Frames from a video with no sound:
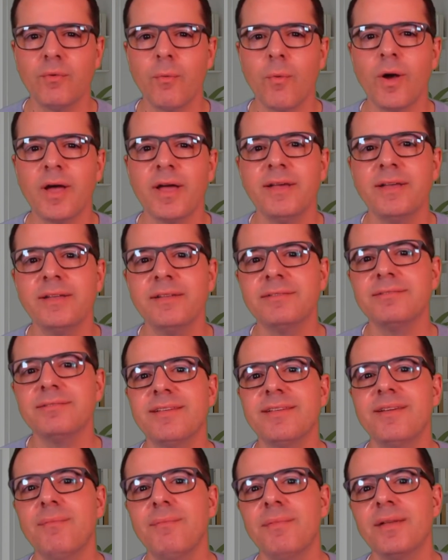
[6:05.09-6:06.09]
Why?
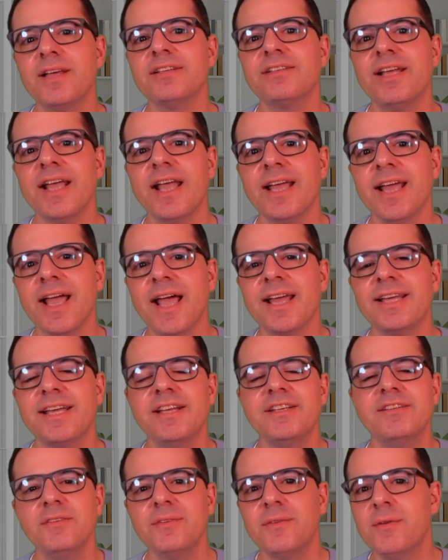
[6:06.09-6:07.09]
Because AI
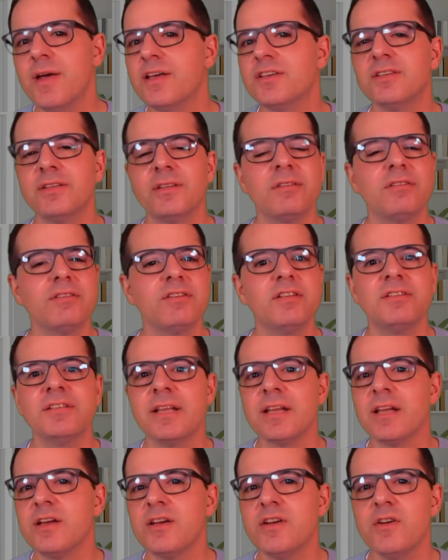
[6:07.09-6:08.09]
needs direction, just
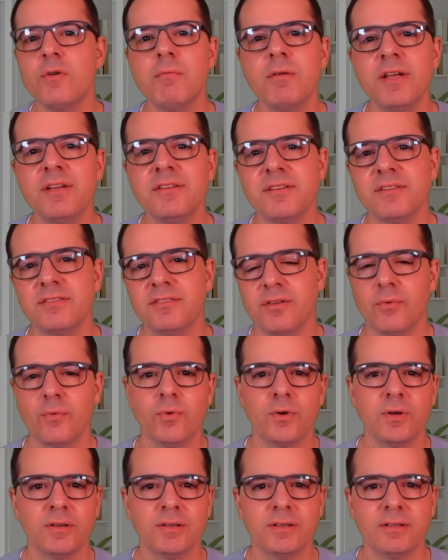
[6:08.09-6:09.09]
like a human assistant
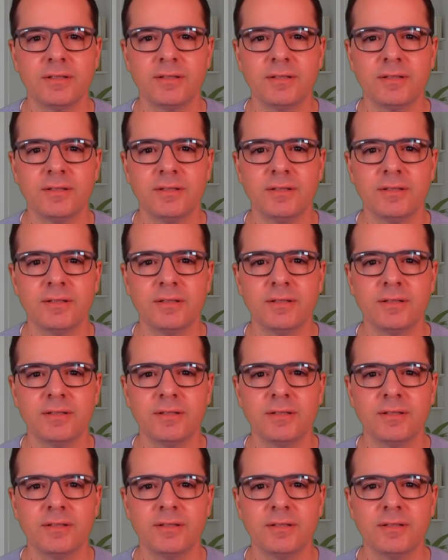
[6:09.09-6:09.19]
would.